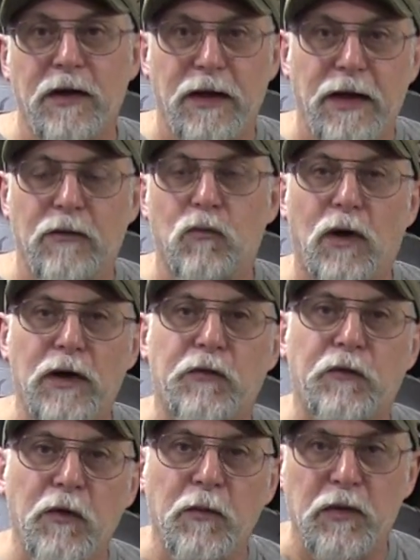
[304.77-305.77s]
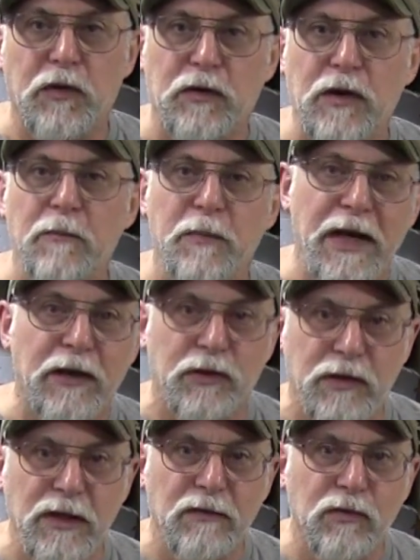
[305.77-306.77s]
And watch for Scumbag
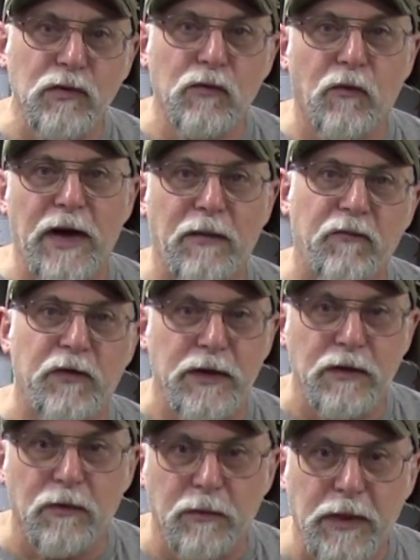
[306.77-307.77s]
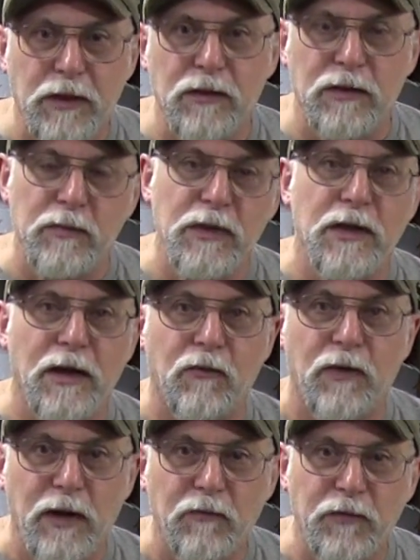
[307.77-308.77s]
Steve's new rap video, because I'm in that
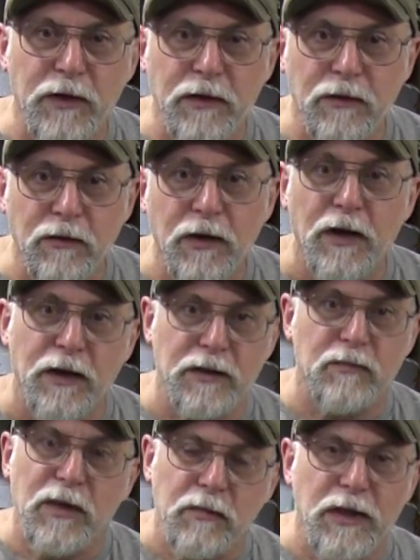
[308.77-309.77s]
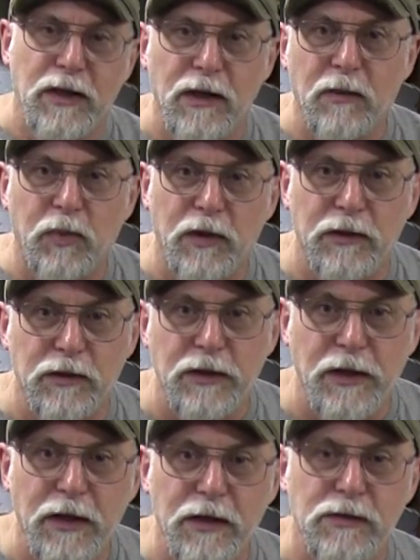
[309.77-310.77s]
rap video that made me get up on
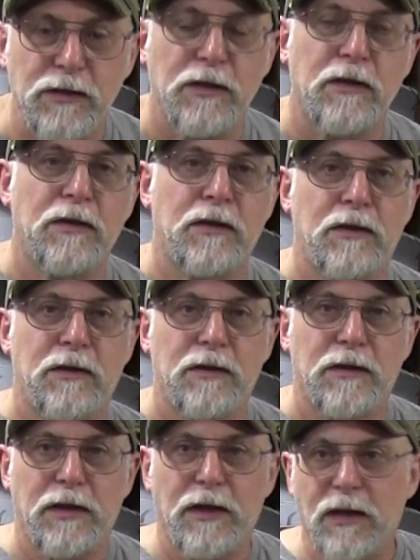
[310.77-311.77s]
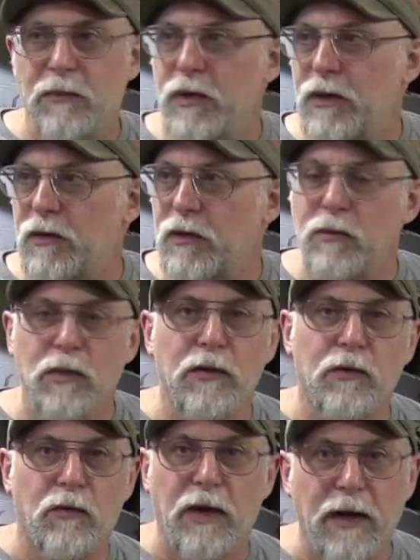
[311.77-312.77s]
stage, and I'm in some
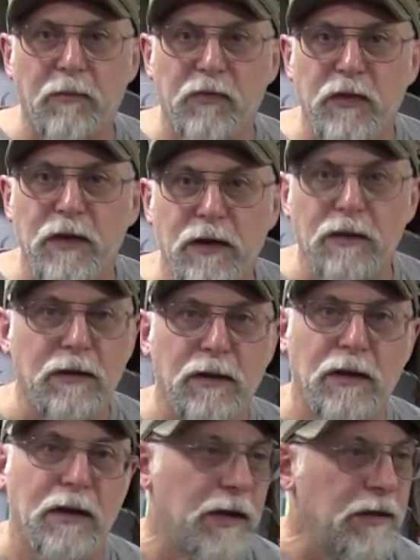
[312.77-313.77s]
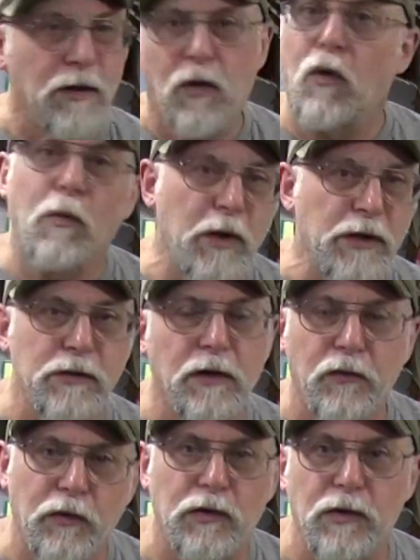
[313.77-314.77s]
other rap thing, and I did a whole bunch of
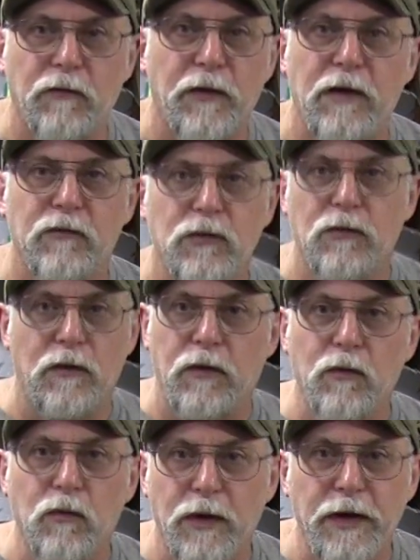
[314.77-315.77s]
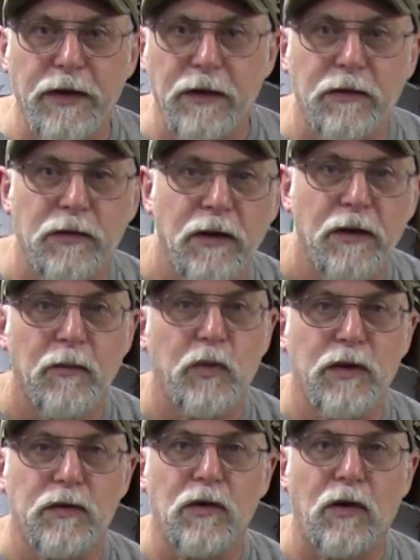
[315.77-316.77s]
other stuff. I have no clue what it is, but
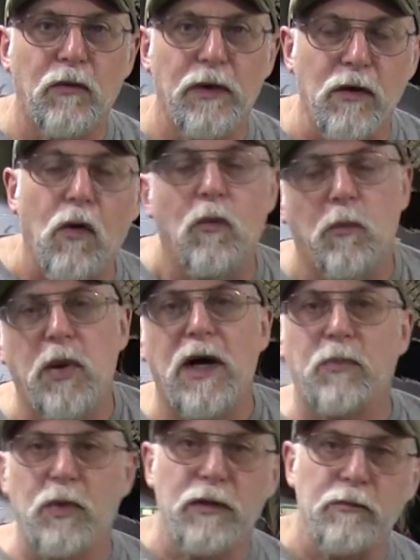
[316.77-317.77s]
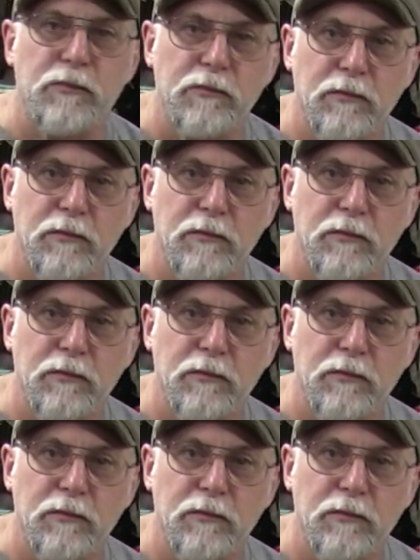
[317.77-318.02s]
it's all really, oh, pop up